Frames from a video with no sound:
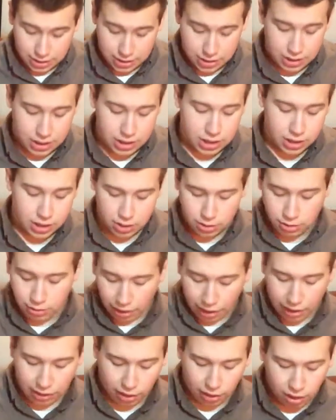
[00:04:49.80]
So
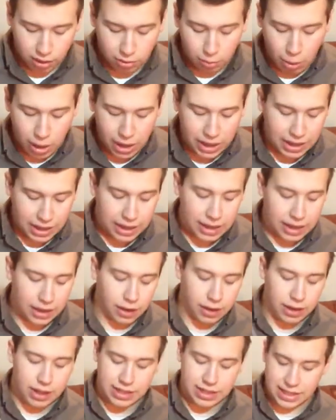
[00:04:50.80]
I'll unwind it
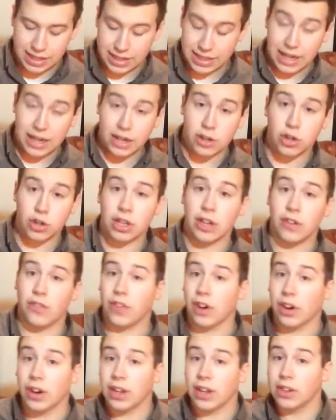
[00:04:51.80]
here because it's actually a
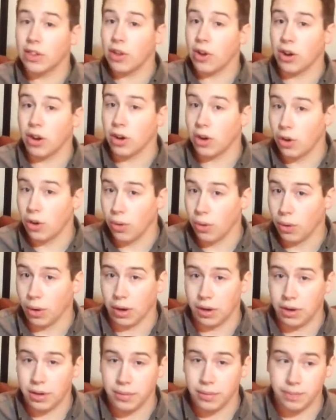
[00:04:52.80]
very long
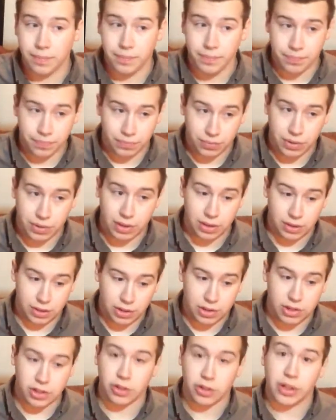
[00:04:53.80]
cord,
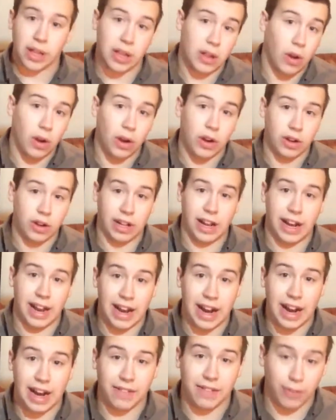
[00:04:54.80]
certainly longer than an
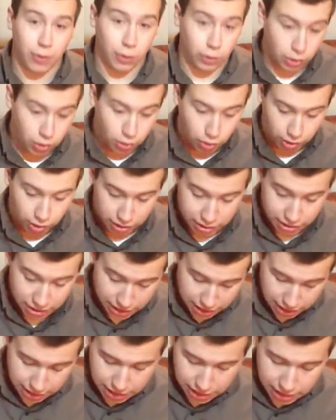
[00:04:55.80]
iPhone cord,
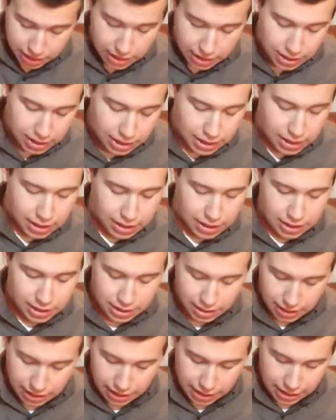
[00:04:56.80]

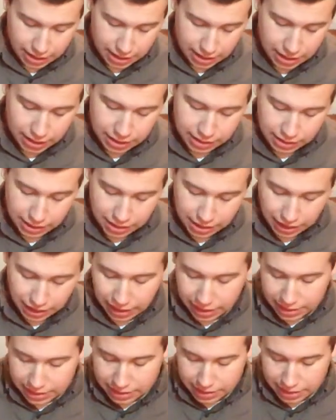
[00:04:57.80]
and
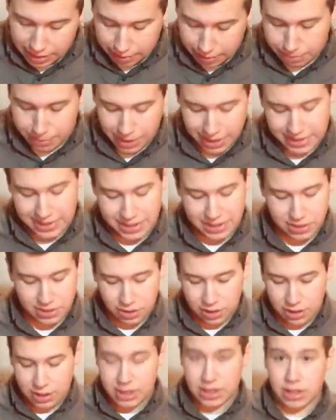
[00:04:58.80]
that Yep, that's as
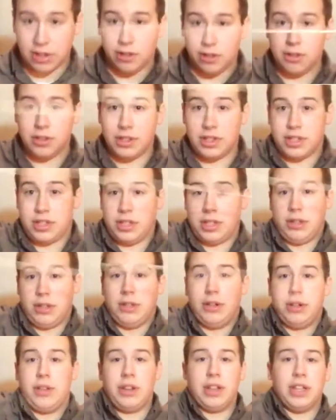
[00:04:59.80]
long as it goes.
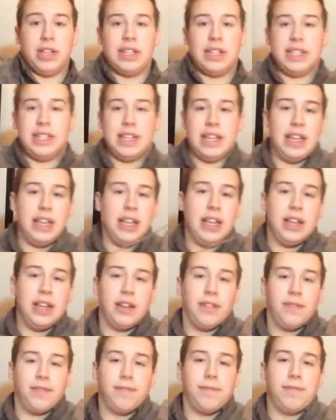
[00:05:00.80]
So you can see
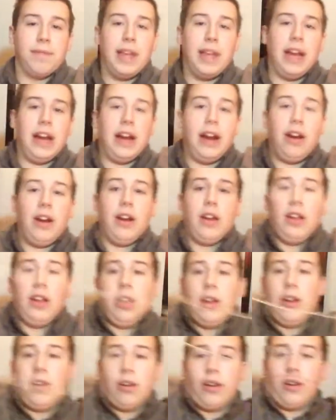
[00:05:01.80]
from there
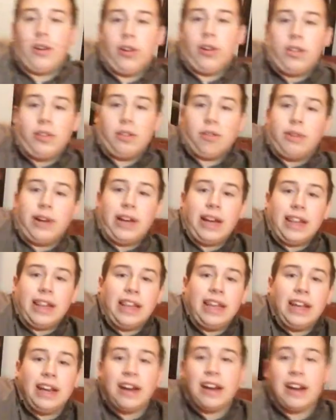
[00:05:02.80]
all the way to
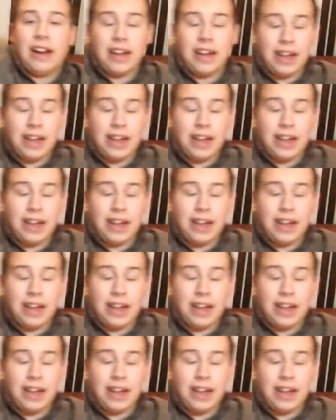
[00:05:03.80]
there.